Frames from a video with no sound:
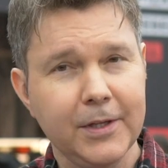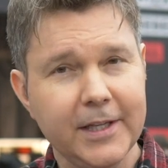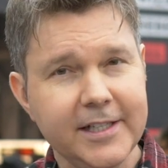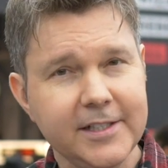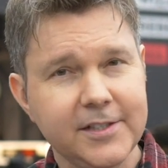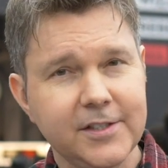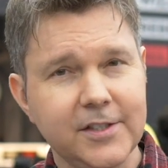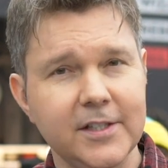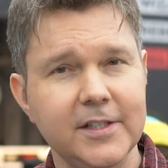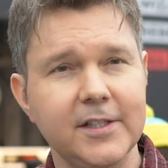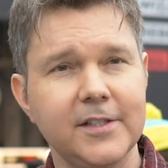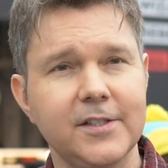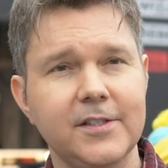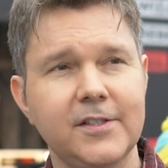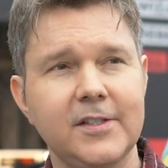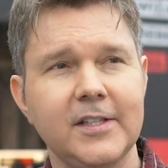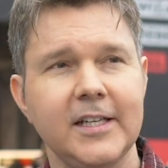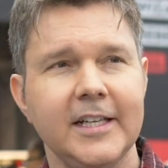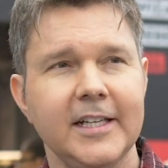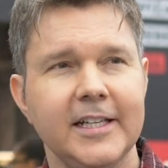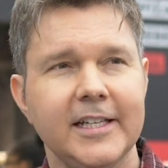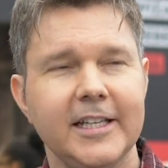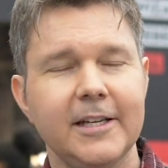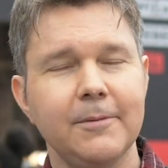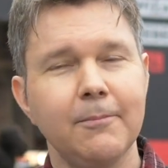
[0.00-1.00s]
places,
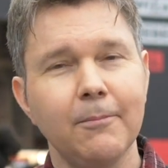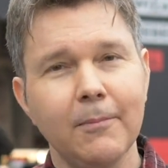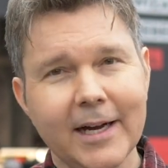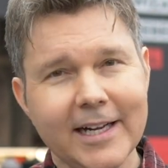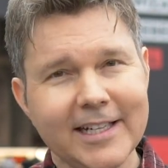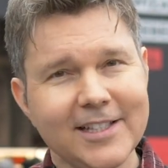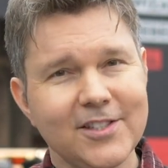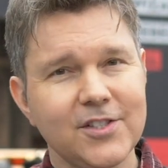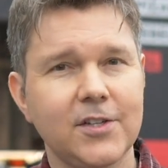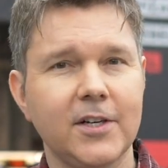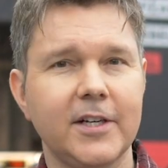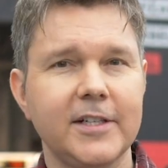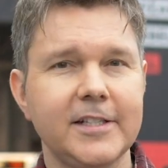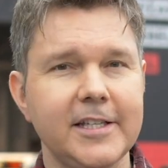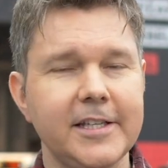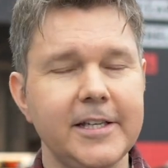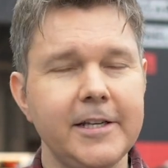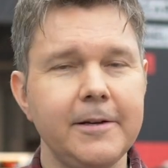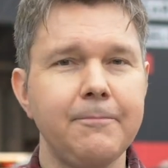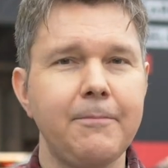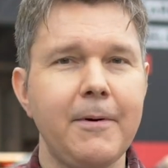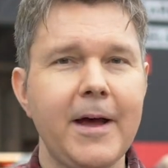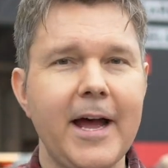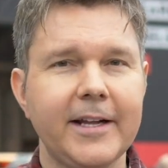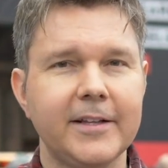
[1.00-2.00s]
it might start to
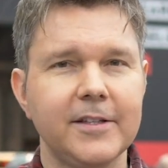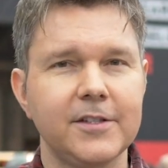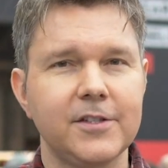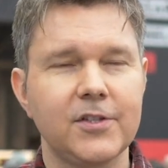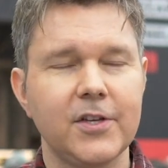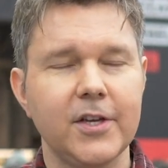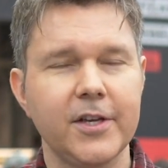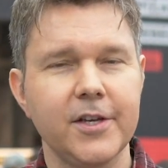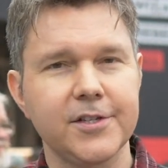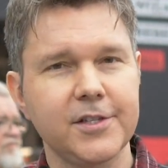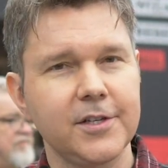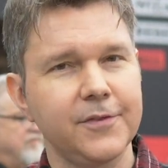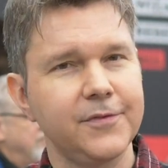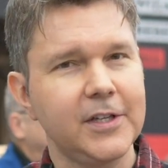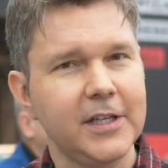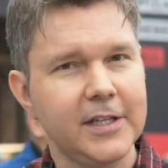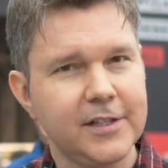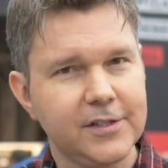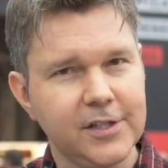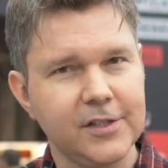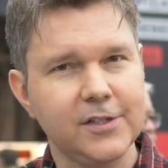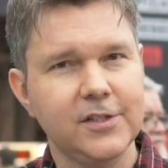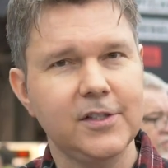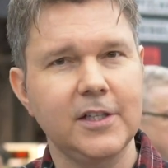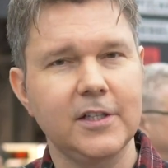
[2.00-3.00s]
impact the sales of the
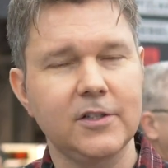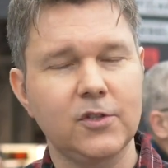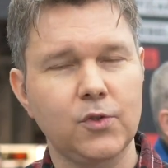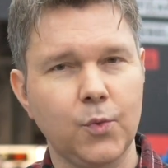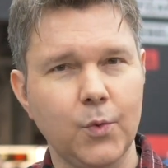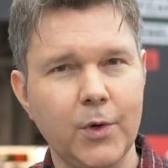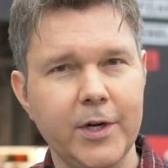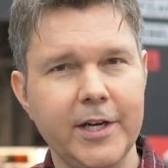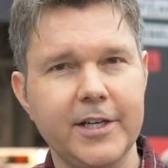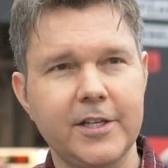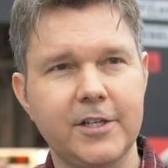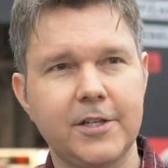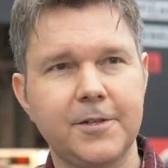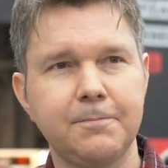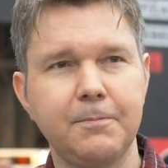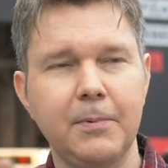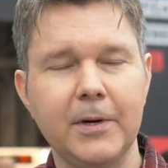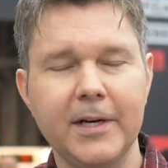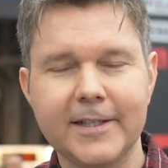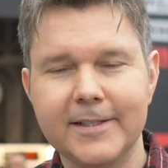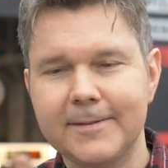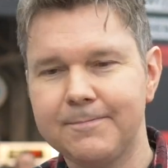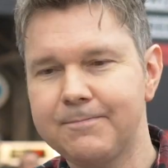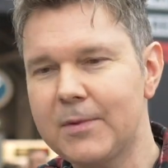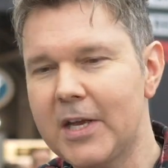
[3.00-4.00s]
existing Switch.
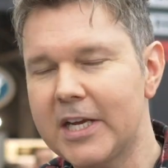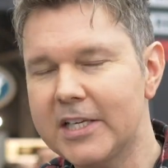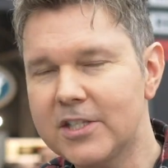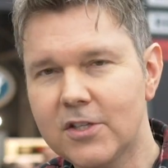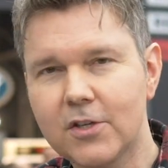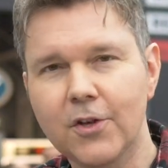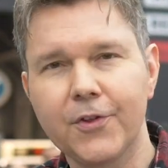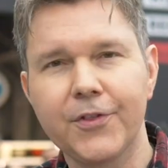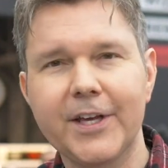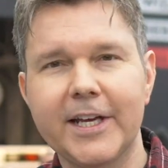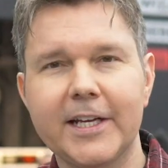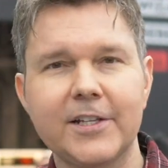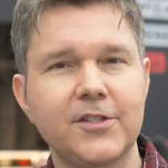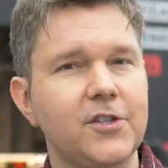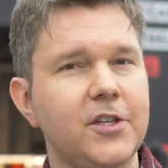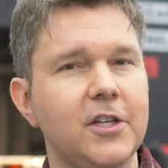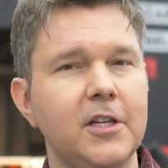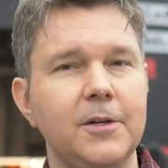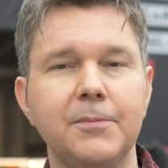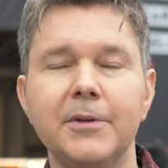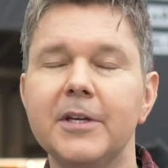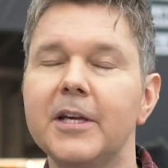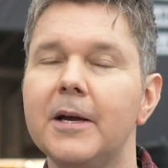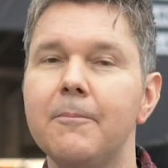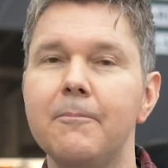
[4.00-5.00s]
But I still think it's going
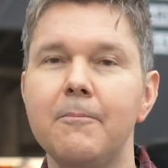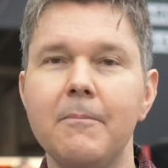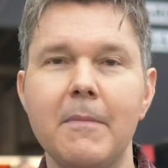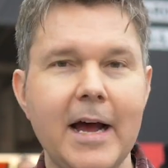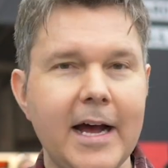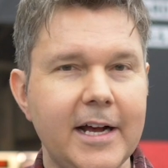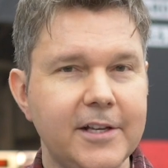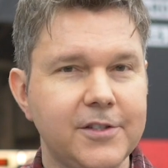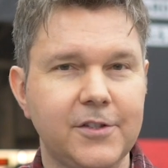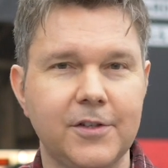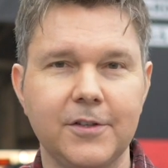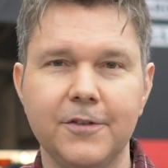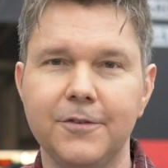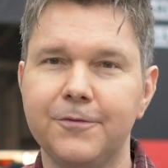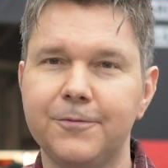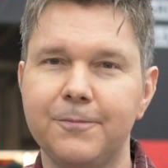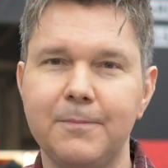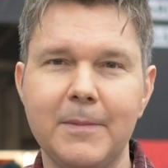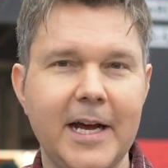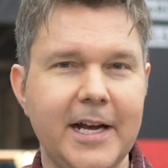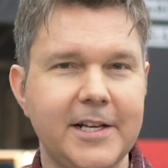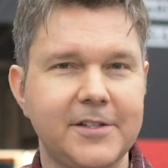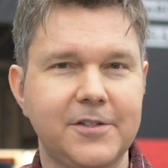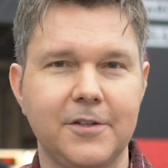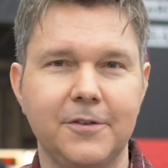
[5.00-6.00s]
to be a massive
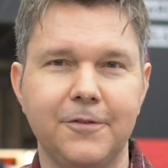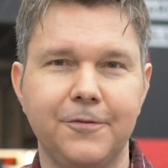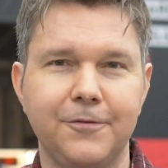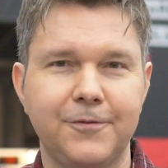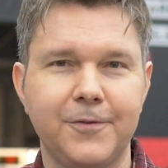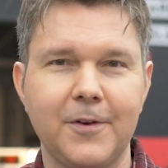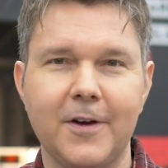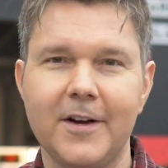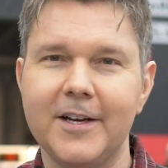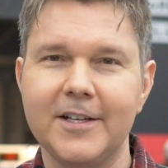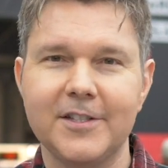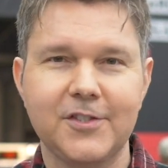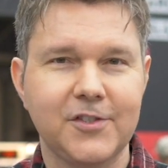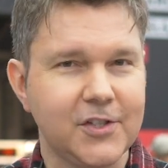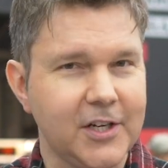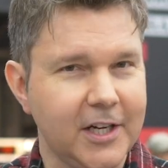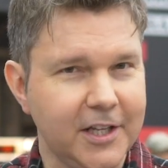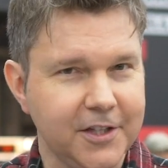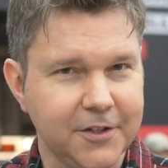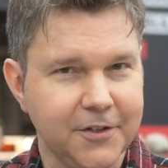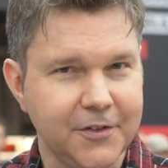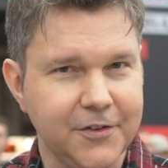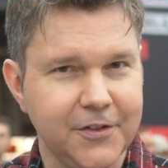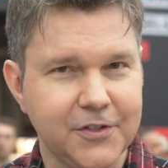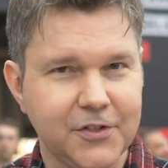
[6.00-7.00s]

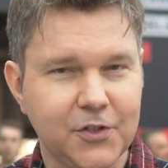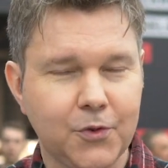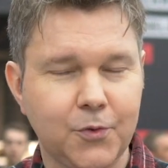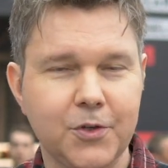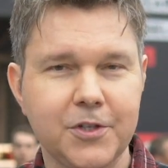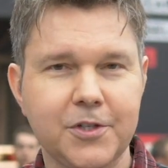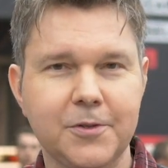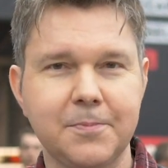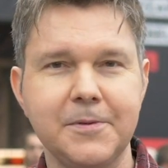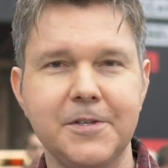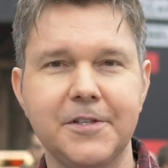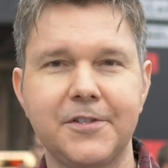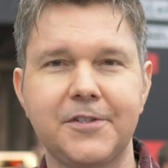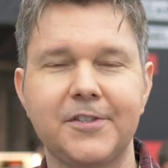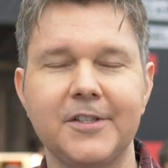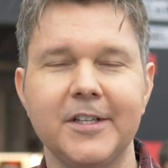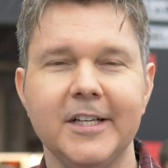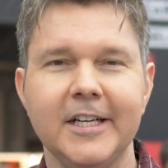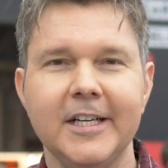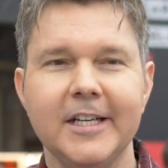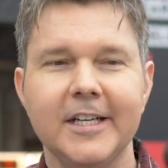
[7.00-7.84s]
seller this Christmas,